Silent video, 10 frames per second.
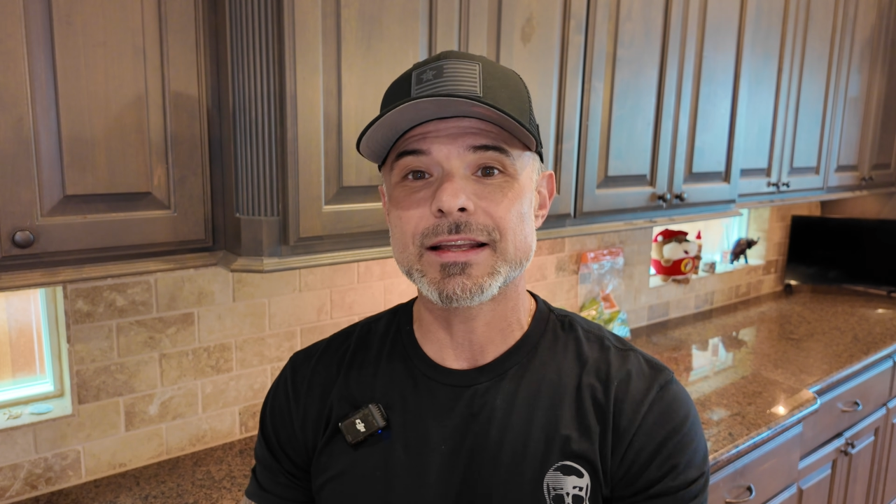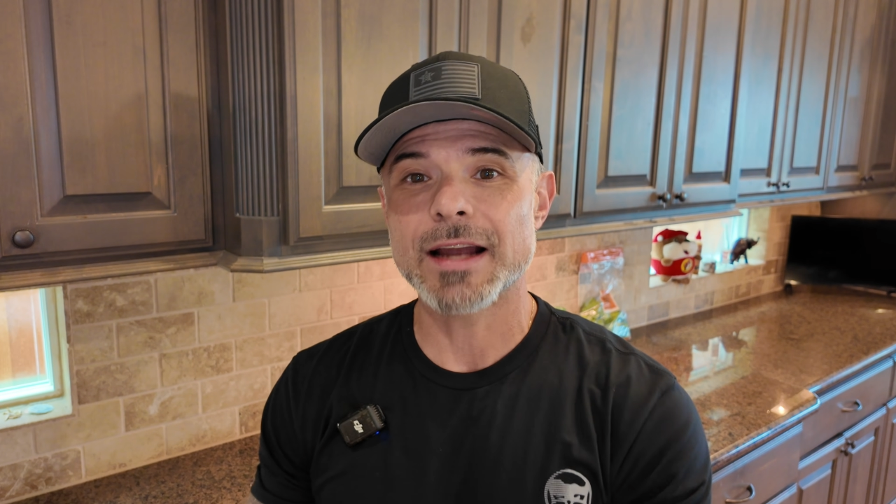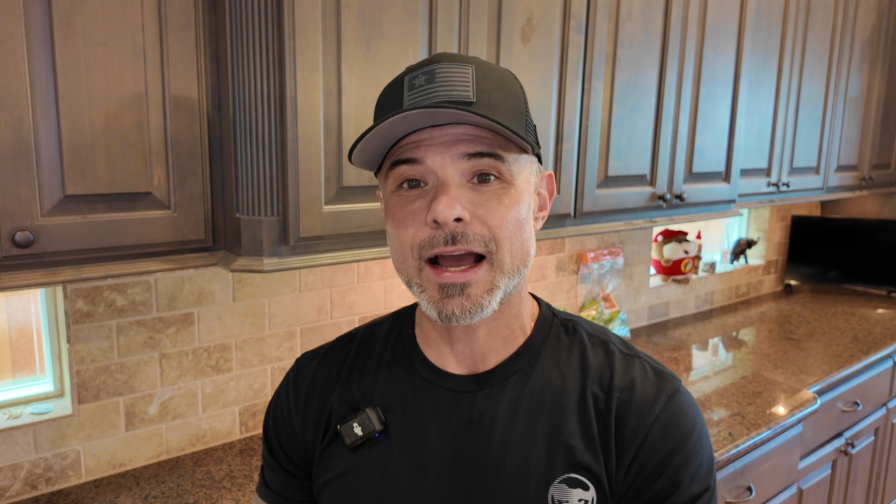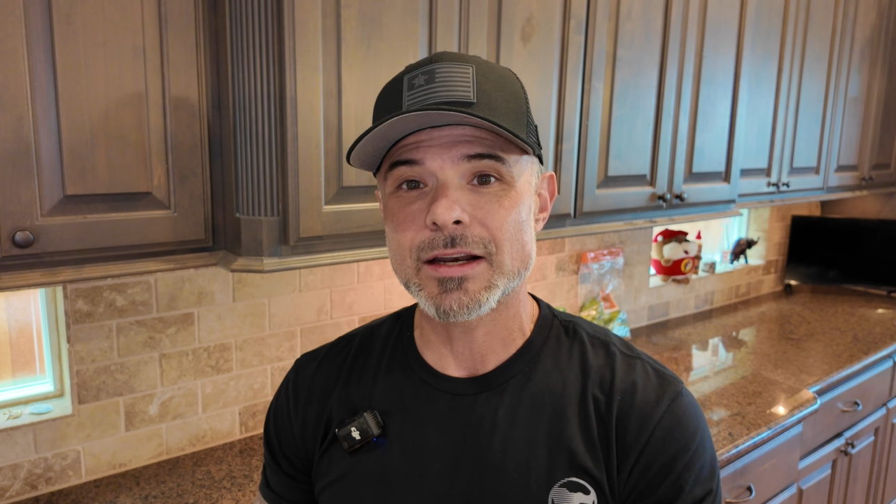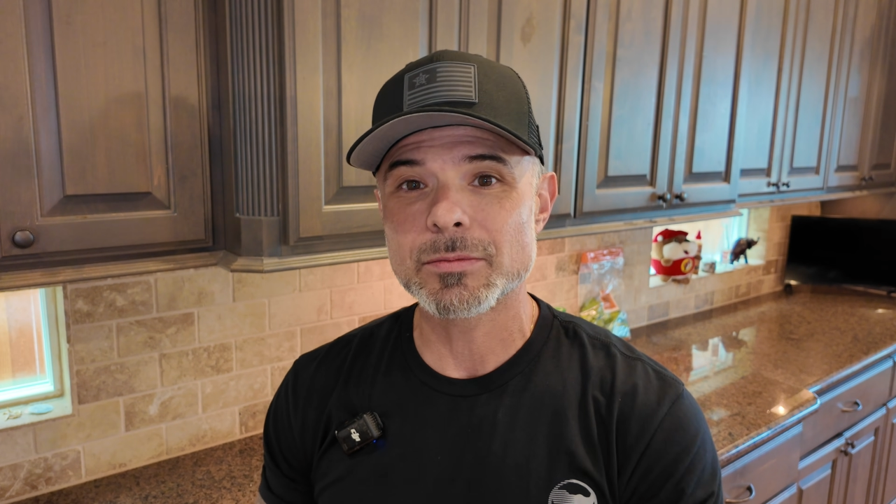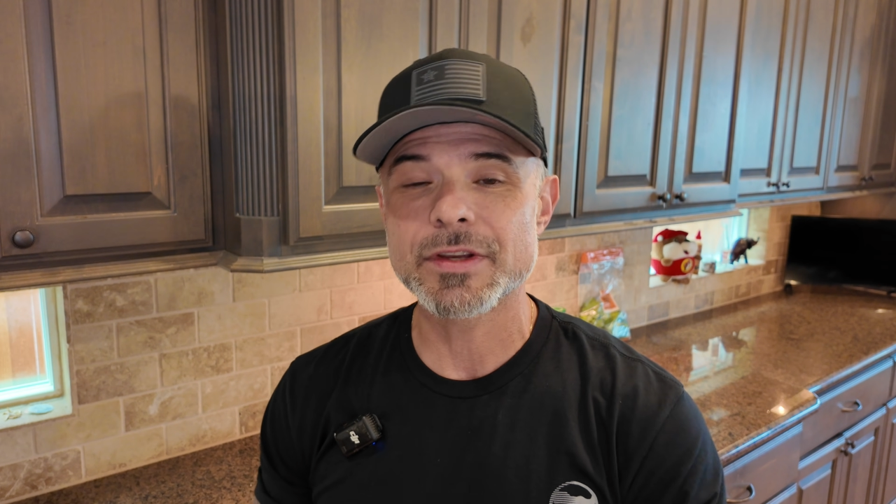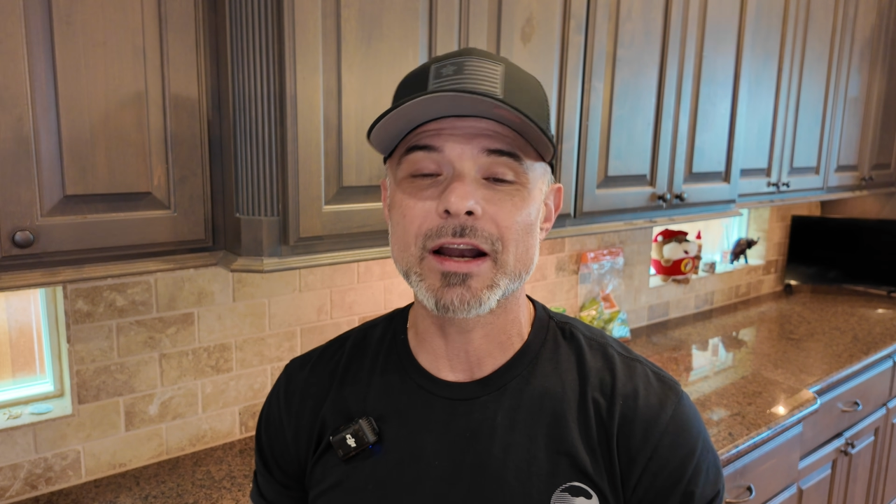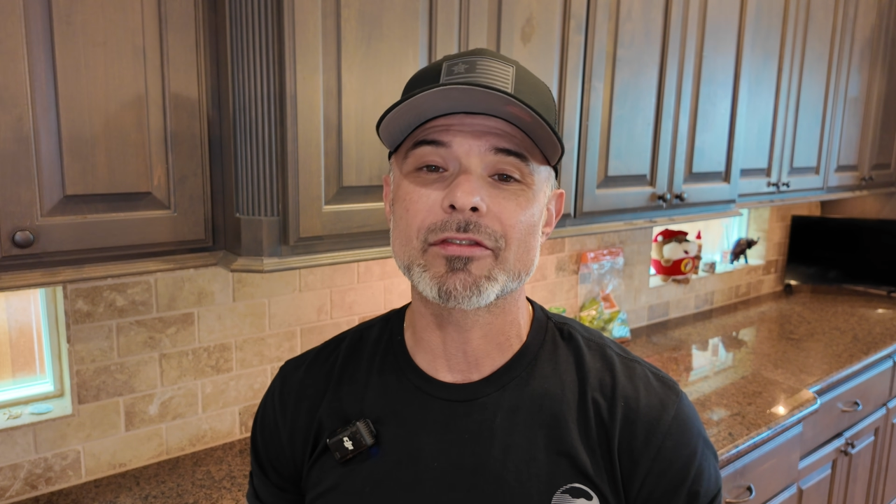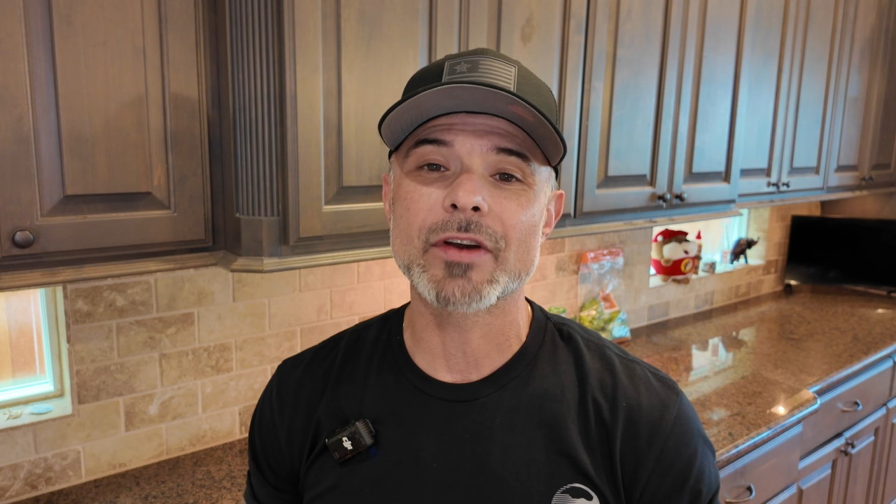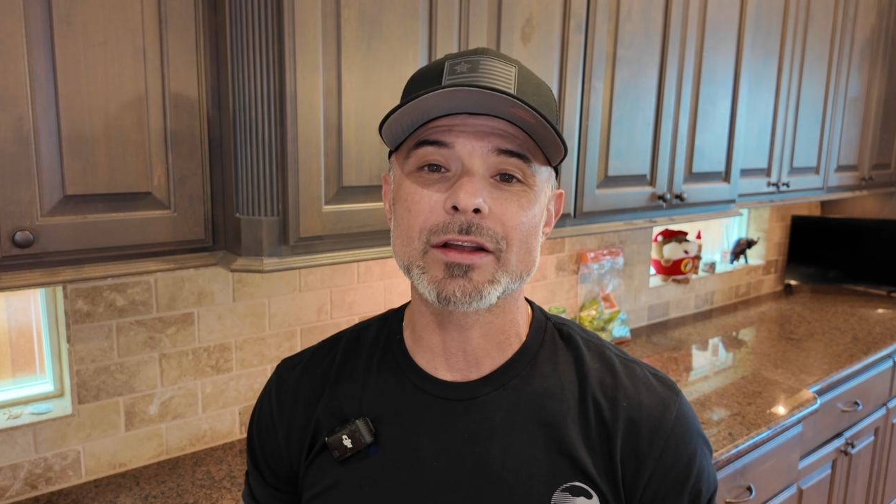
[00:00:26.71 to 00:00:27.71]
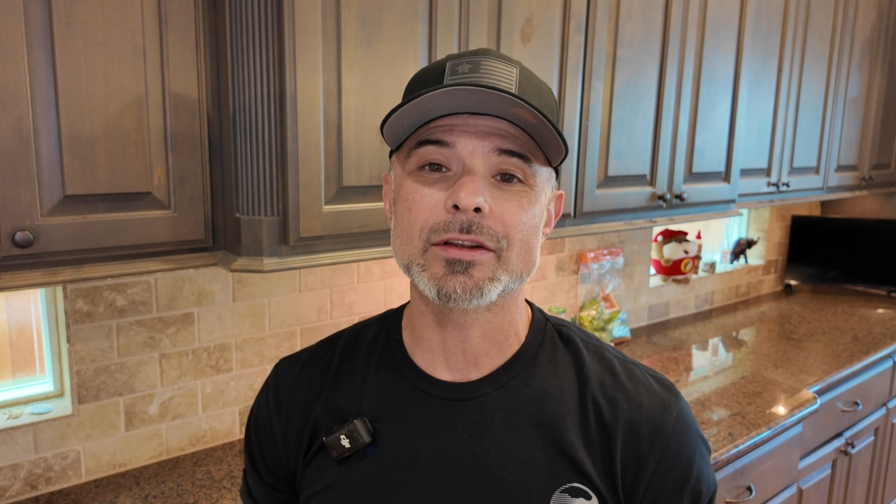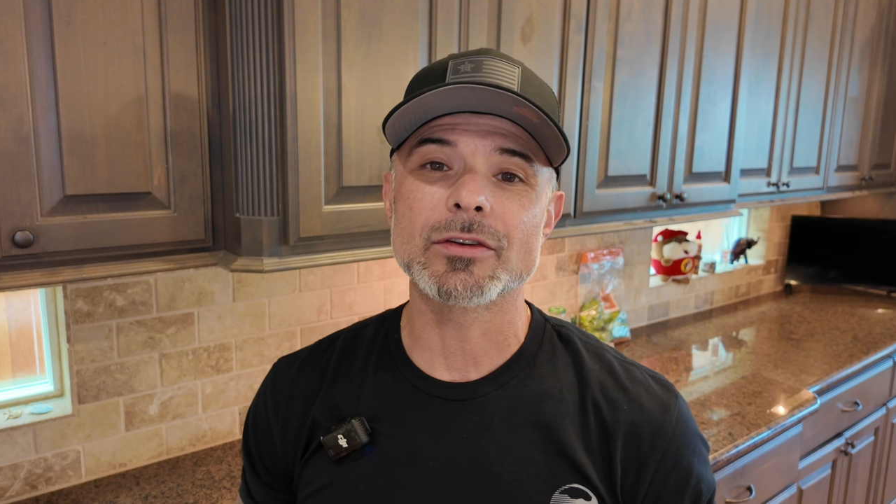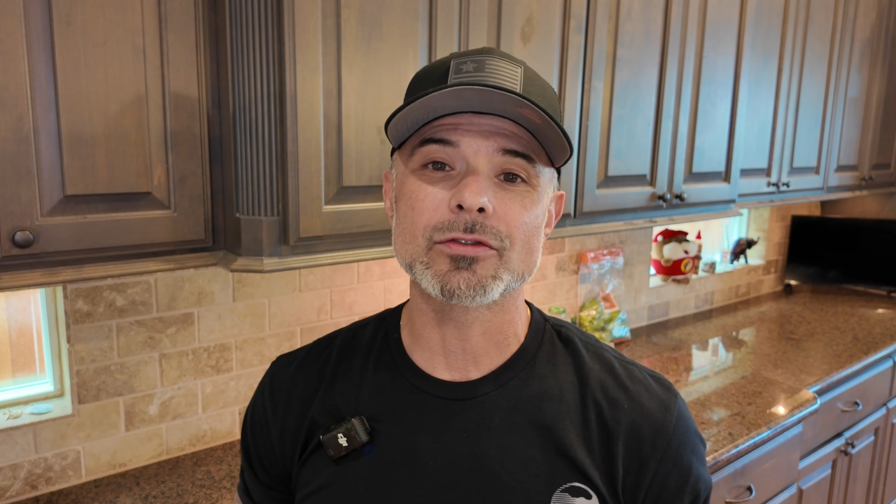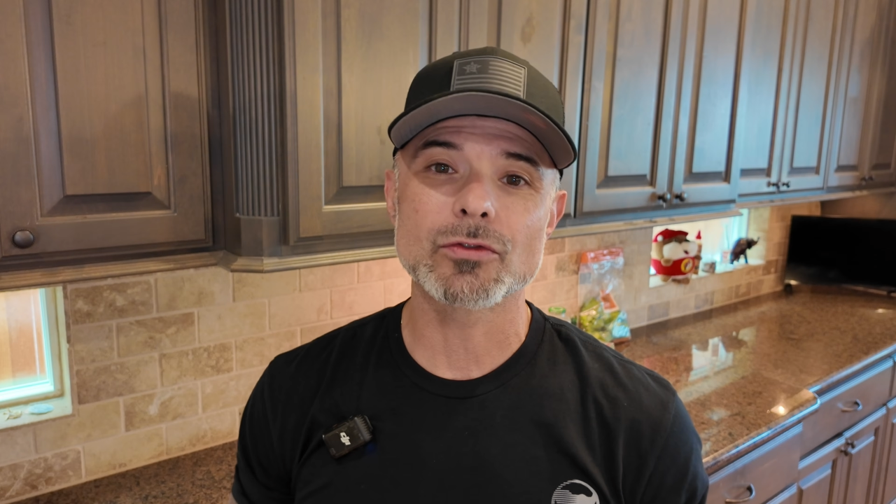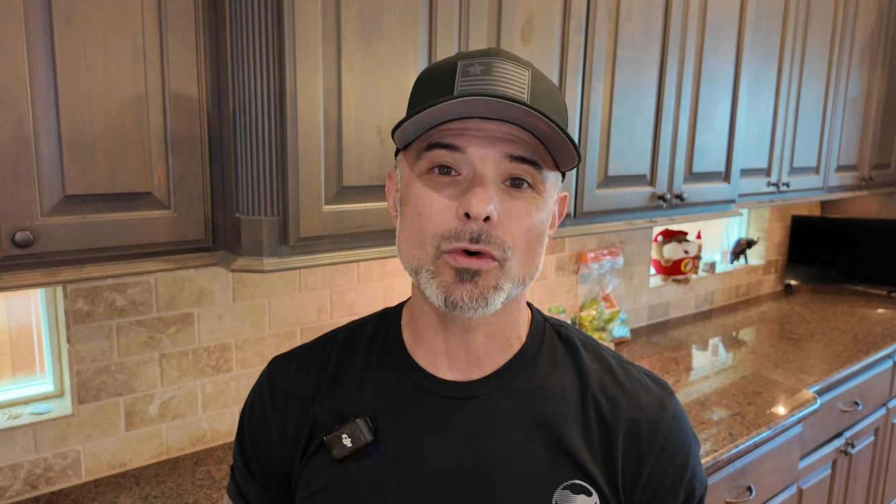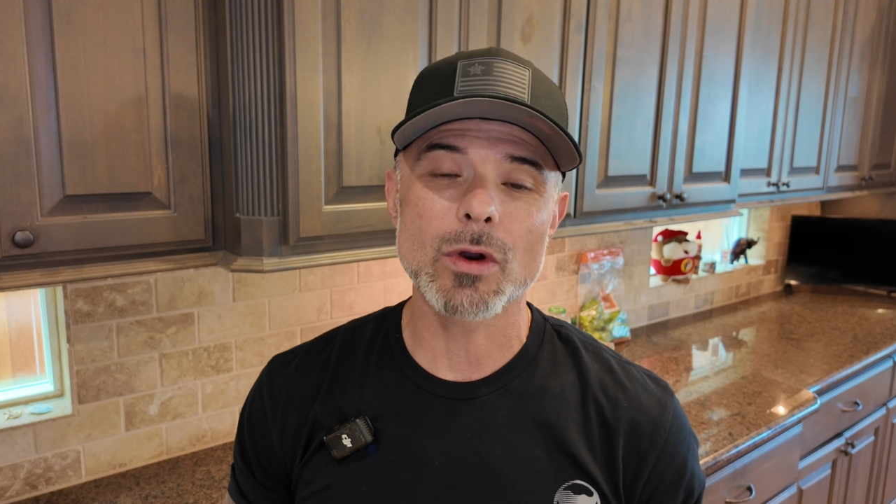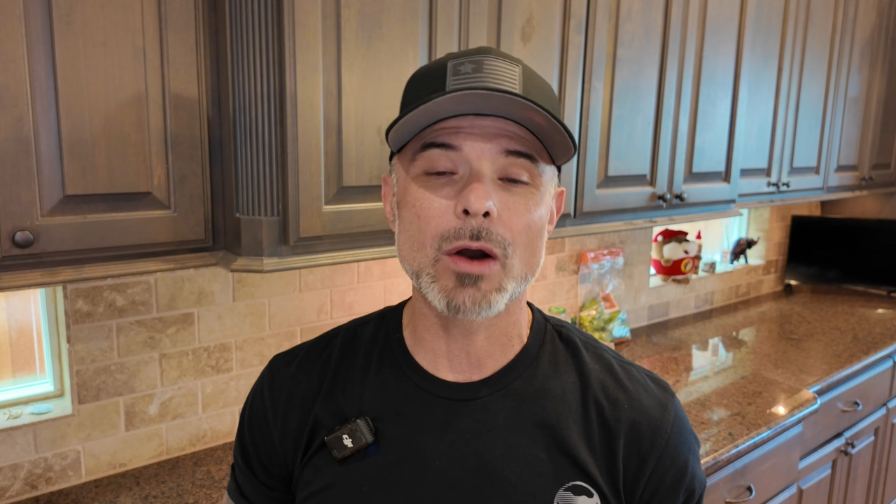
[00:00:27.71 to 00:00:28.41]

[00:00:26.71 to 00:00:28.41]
and items that I found in the store.